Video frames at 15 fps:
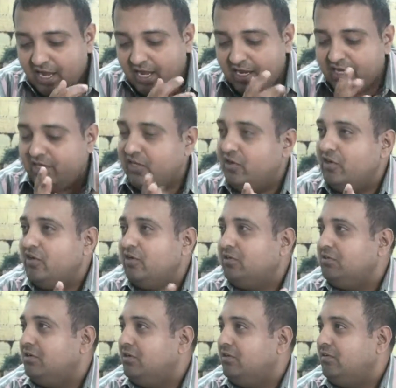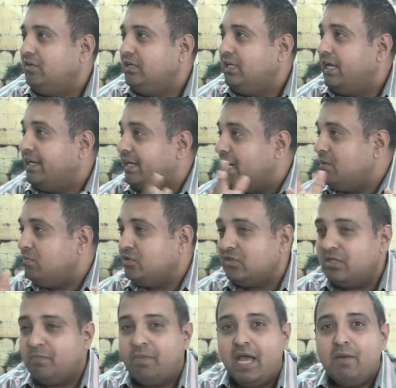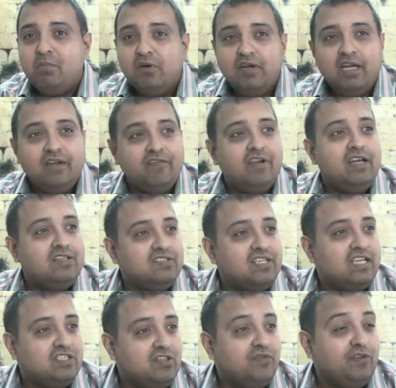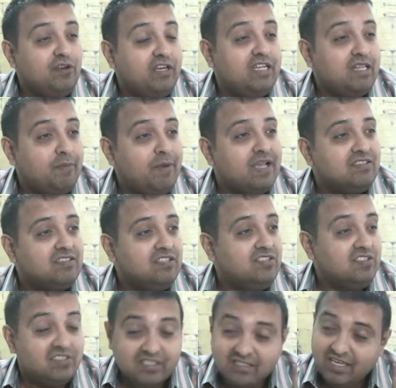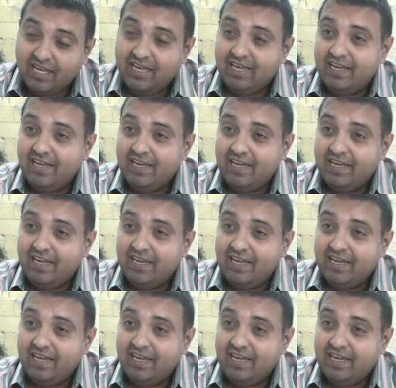And you know, it comes, the Bible literally says, if you read the passage, it says,